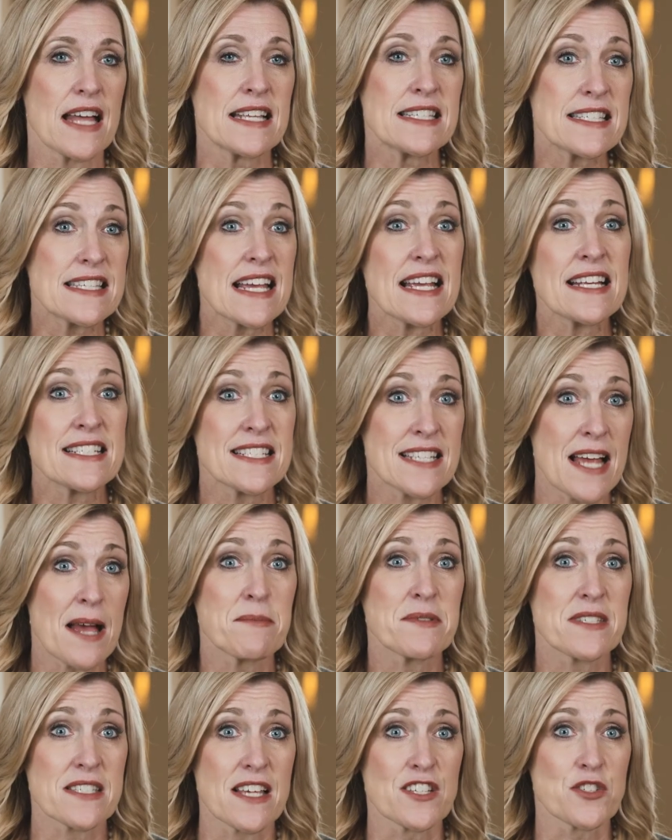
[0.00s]
And Satan
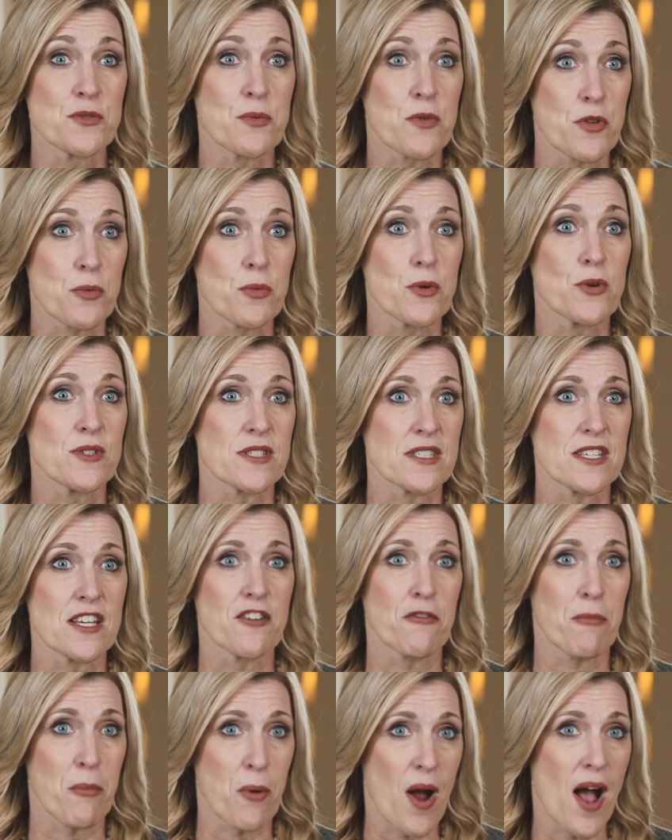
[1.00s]
tempts us with the root sin
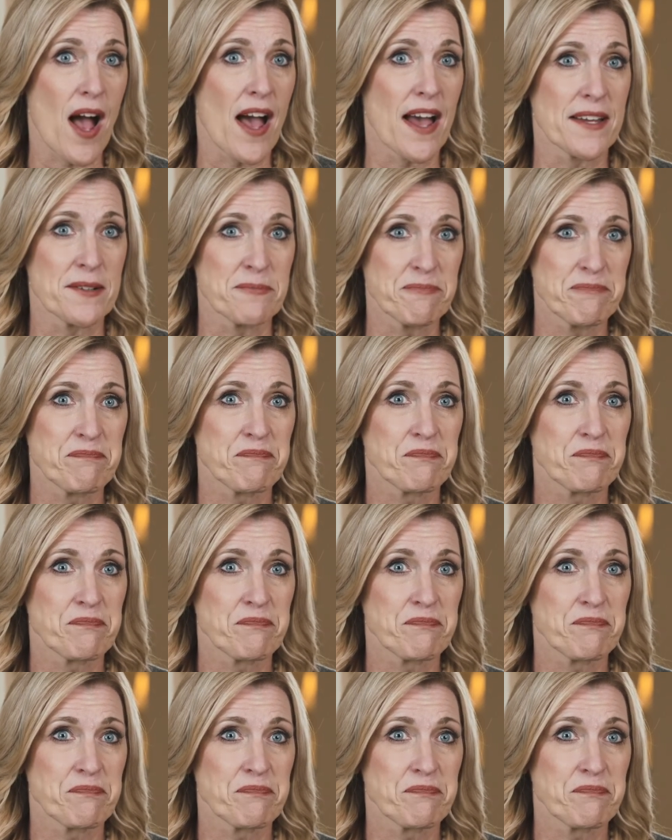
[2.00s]
of pride.